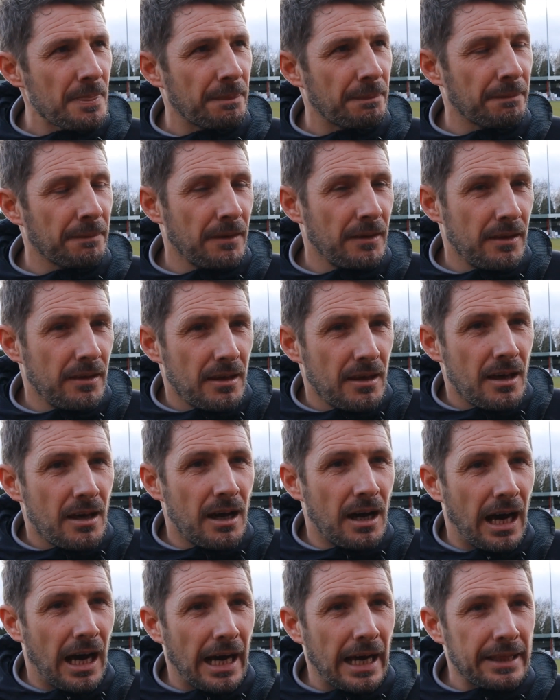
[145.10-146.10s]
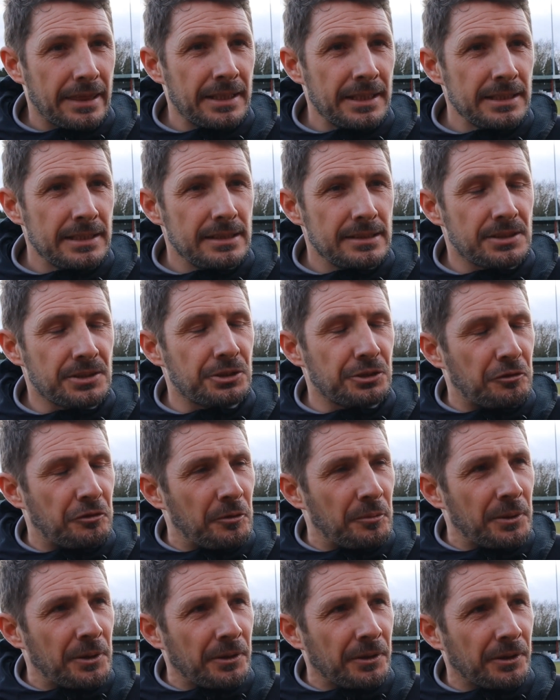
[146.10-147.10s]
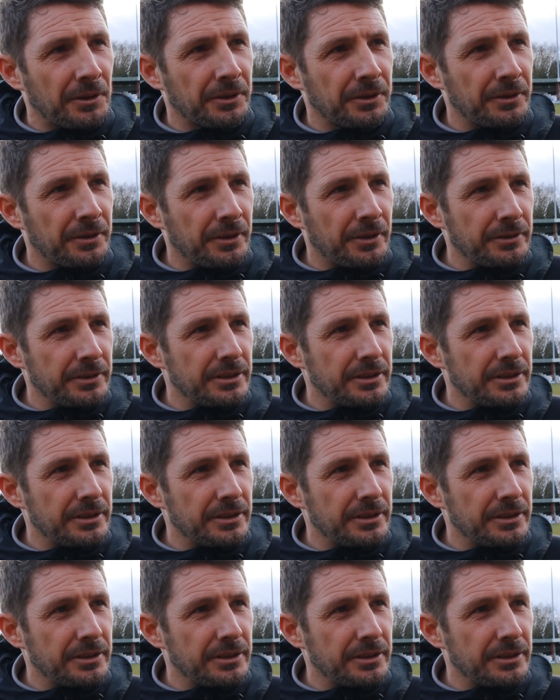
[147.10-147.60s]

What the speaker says: I think he's a good footballer, you know.